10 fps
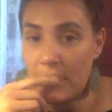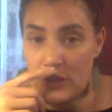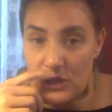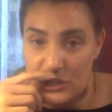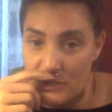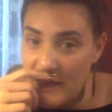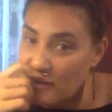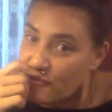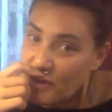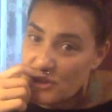you can do better
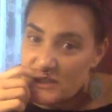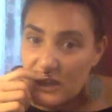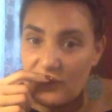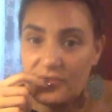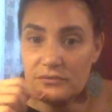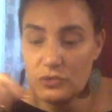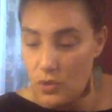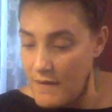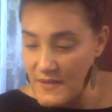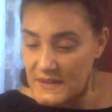for yourself,
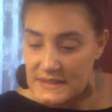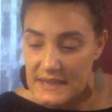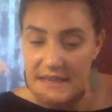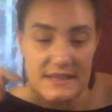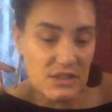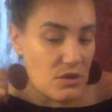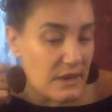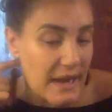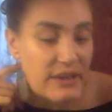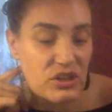whoever this is, you can
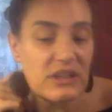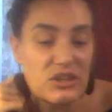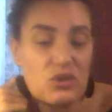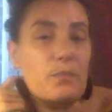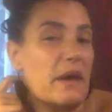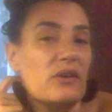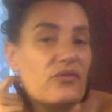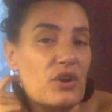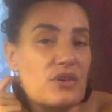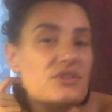actually do better
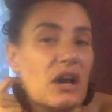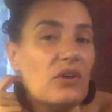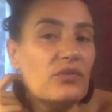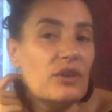for yourself,